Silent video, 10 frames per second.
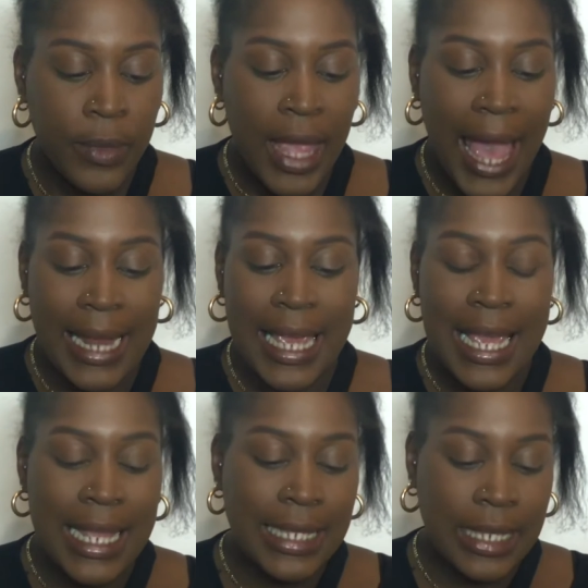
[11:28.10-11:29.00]
and it
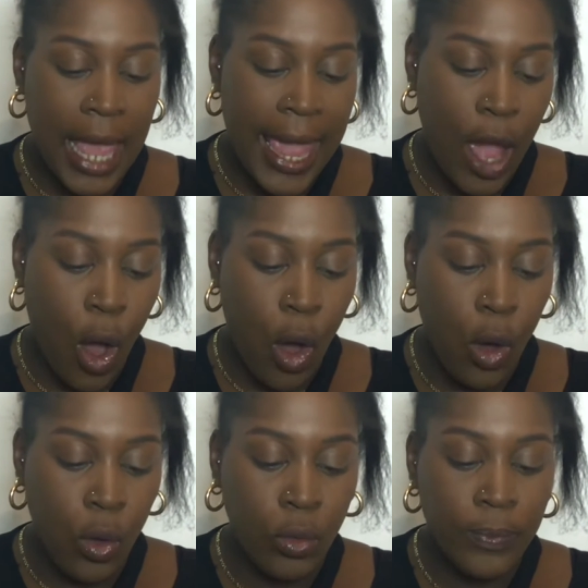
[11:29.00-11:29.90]
is a
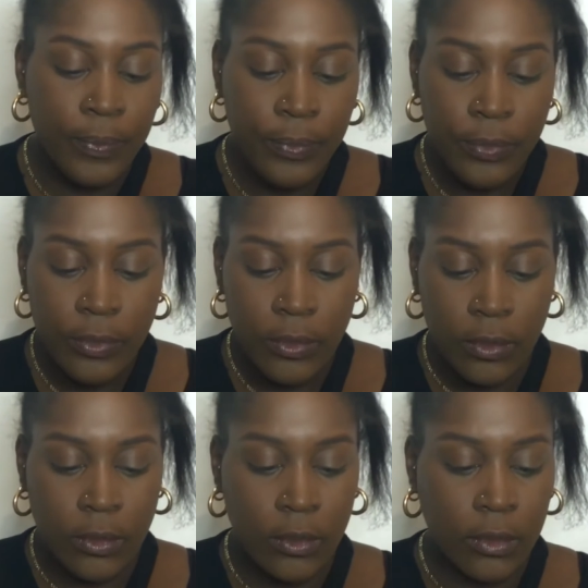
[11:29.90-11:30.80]
whole,
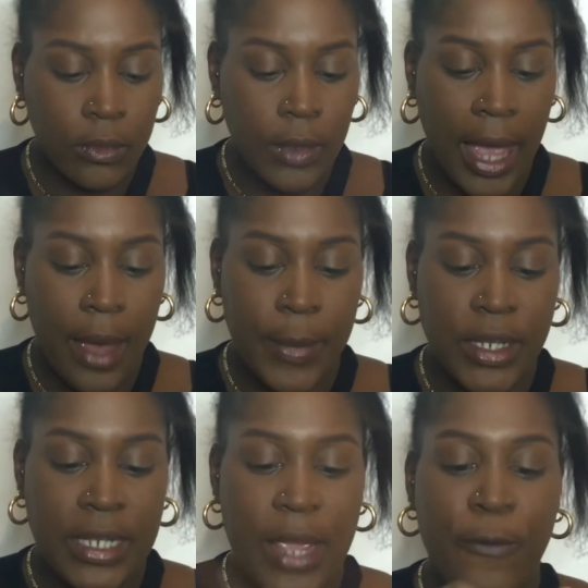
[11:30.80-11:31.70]
how much is it?